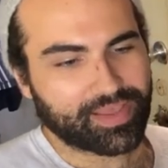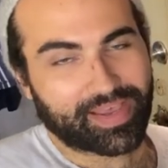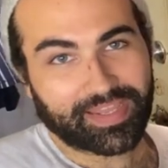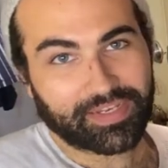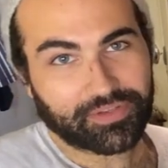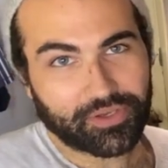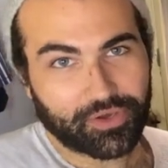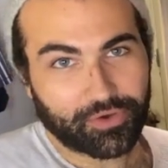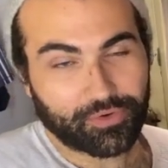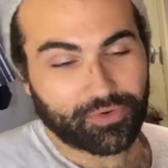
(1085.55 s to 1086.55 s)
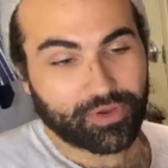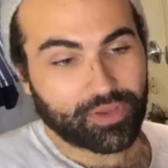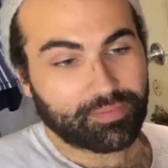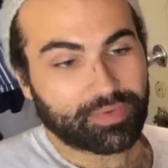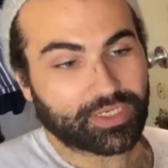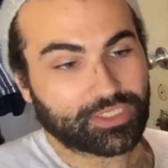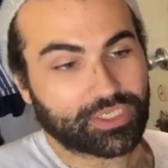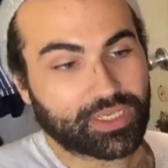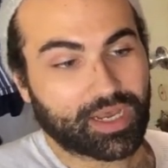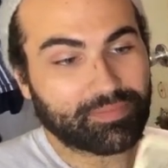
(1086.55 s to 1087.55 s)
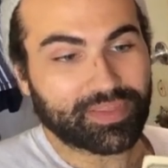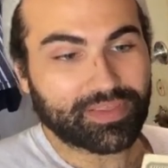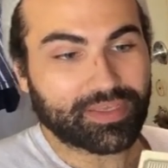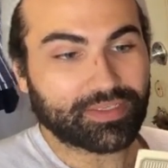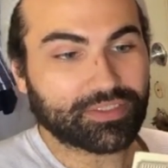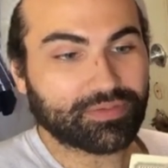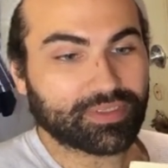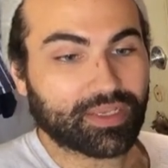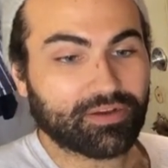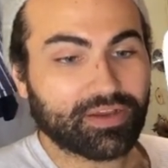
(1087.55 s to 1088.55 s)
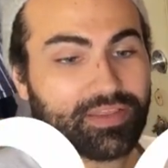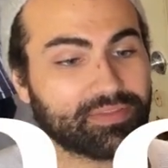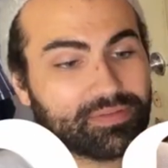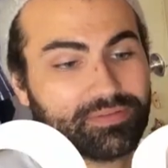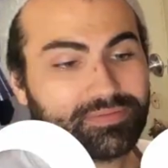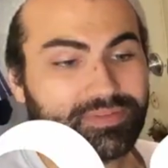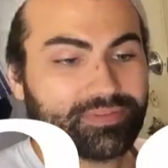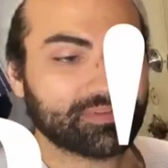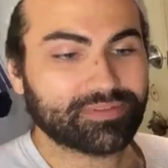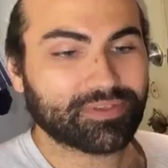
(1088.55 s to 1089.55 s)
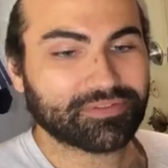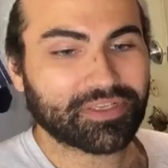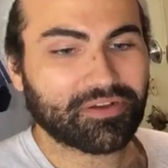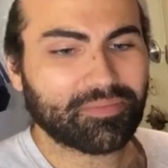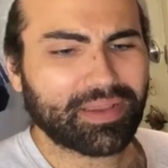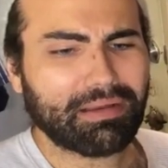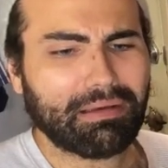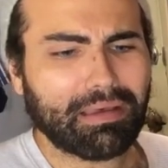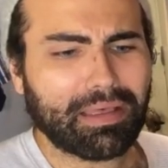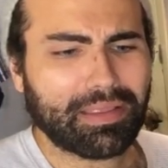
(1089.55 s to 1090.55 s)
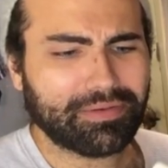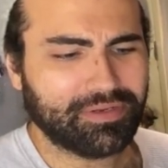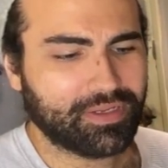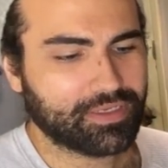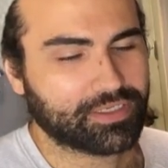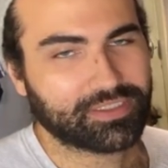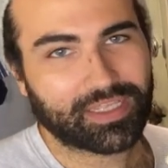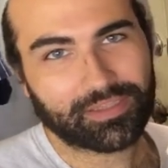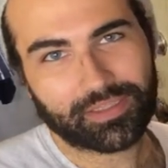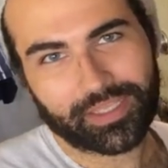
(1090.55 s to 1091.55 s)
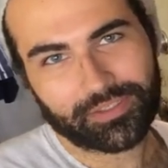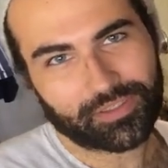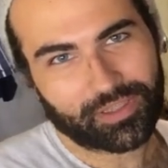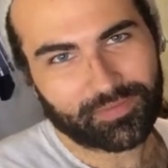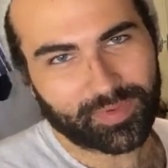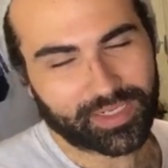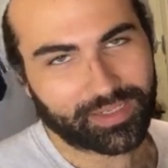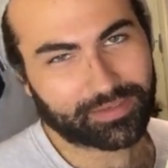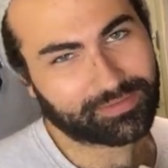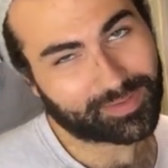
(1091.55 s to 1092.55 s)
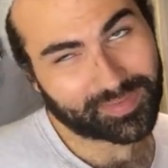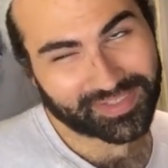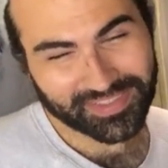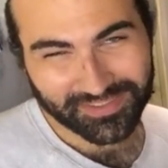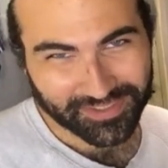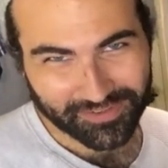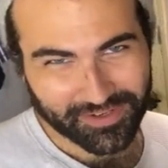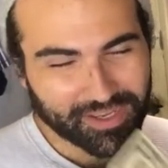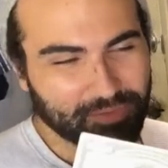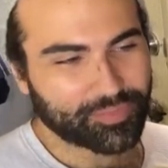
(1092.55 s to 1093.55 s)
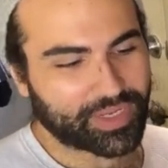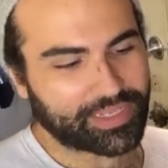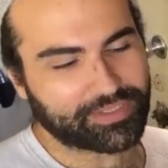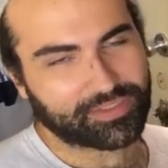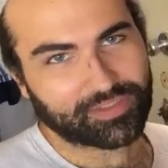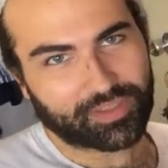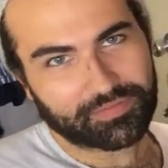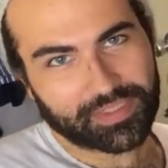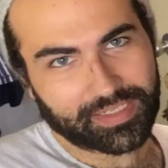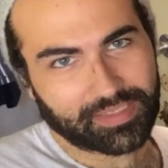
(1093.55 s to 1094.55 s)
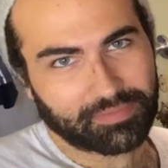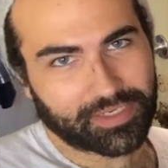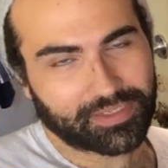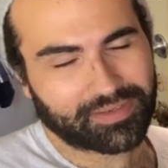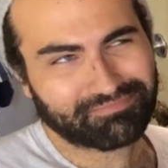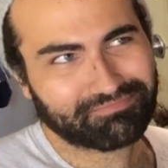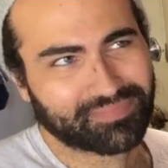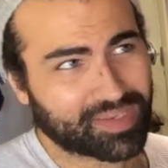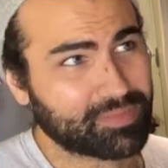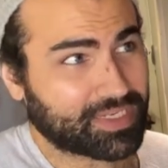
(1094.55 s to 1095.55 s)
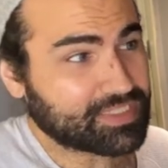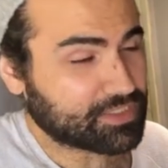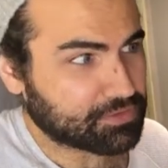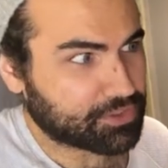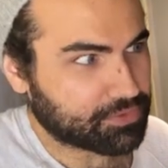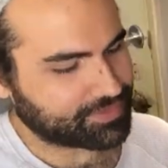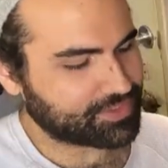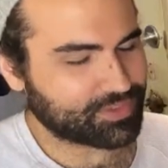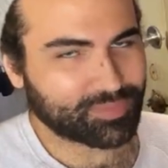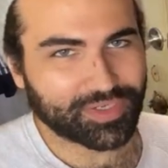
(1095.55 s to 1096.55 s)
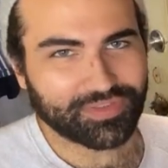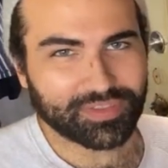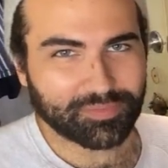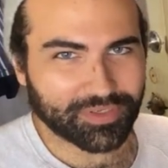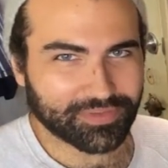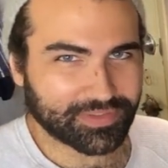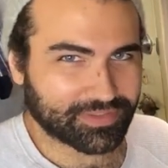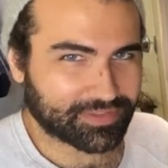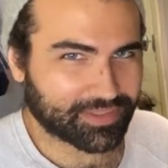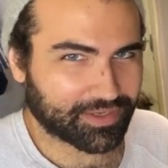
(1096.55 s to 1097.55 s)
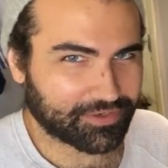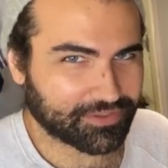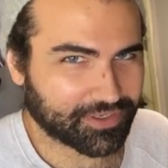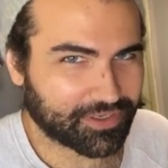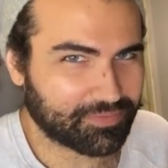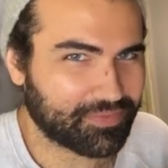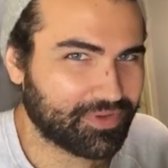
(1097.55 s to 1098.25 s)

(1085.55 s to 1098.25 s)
I didn't go, but she got me this. She was like, oh, I love you. So I was like, oh my God. Because I used to love money. I mean, I still do. But I used to love collecting money. I mean, I still do. It's just been in this book this entire time.